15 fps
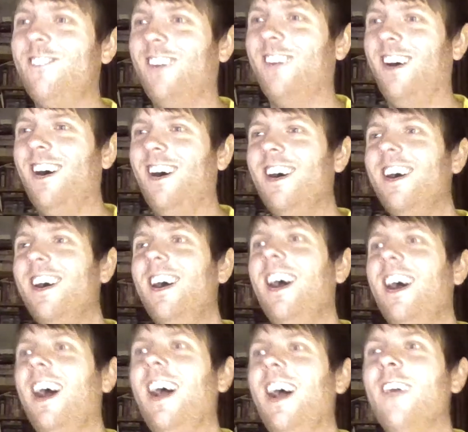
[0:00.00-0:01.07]
far.
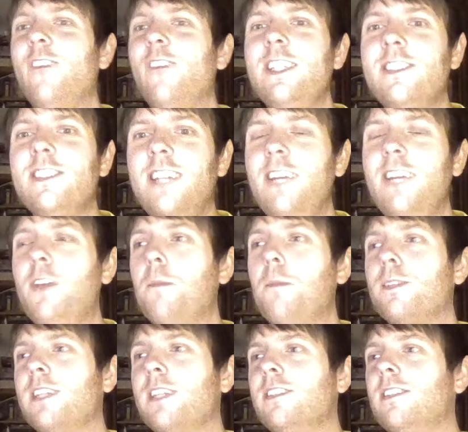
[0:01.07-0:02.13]
Which TV
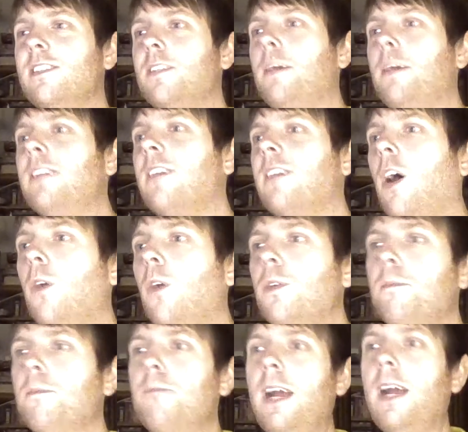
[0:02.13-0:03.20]
presenter did Amanda
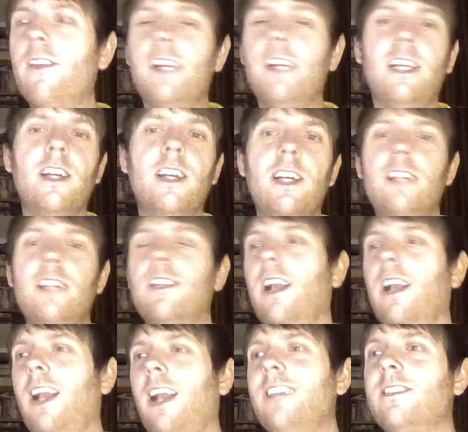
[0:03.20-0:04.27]
Holden marry? Is it
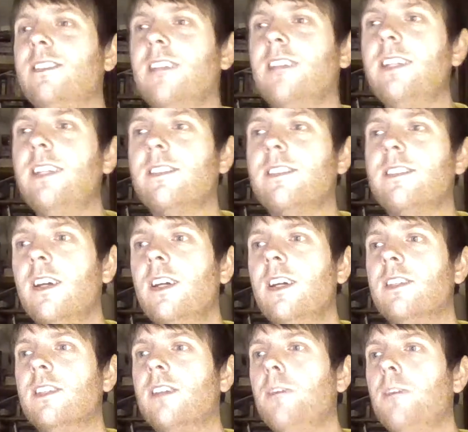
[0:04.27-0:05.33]
Les Dennis,
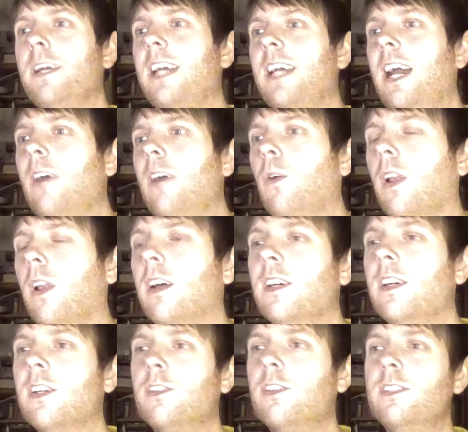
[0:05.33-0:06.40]
Simon Cowell,
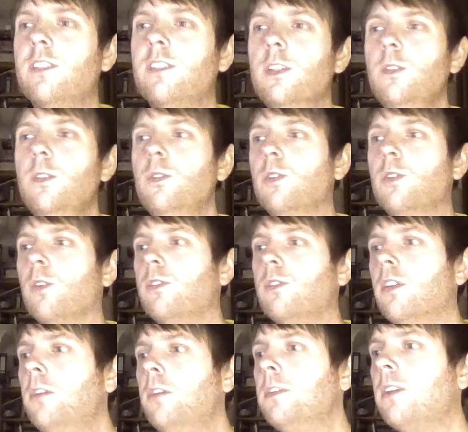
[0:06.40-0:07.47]
Chris Hughes, or
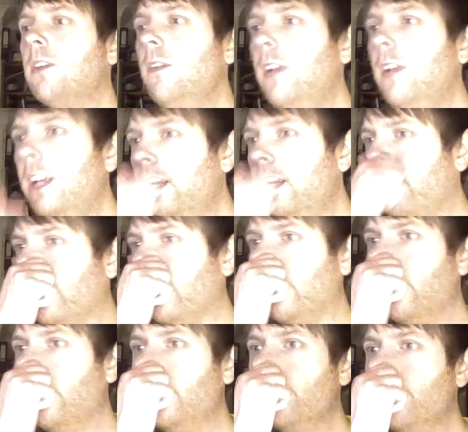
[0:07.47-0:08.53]
Dermot O'Leary?
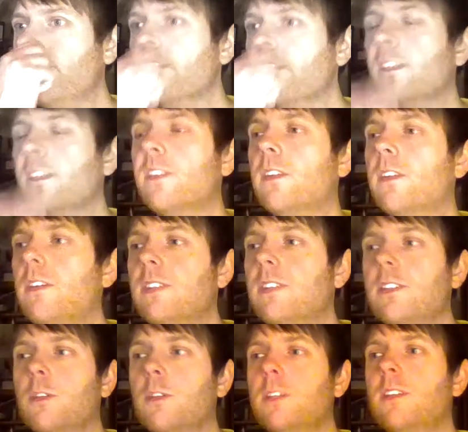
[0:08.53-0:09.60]
So after
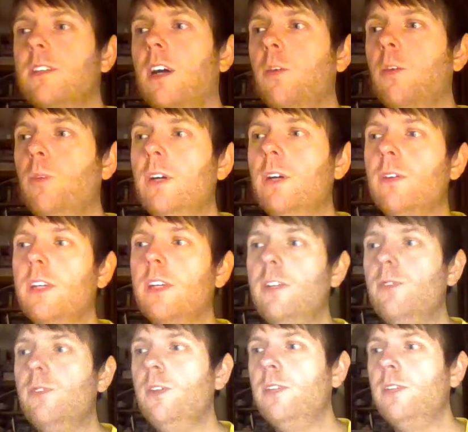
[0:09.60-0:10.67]
this question, I will
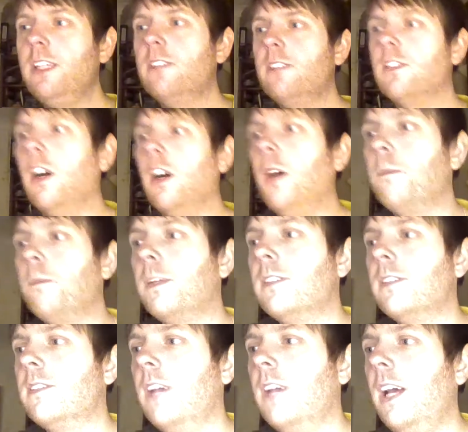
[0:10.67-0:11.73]
give you the top
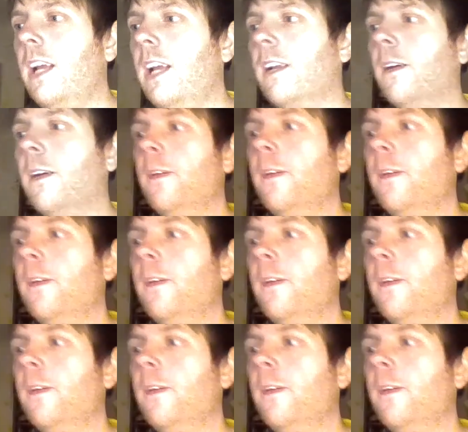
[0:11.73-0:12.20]
10.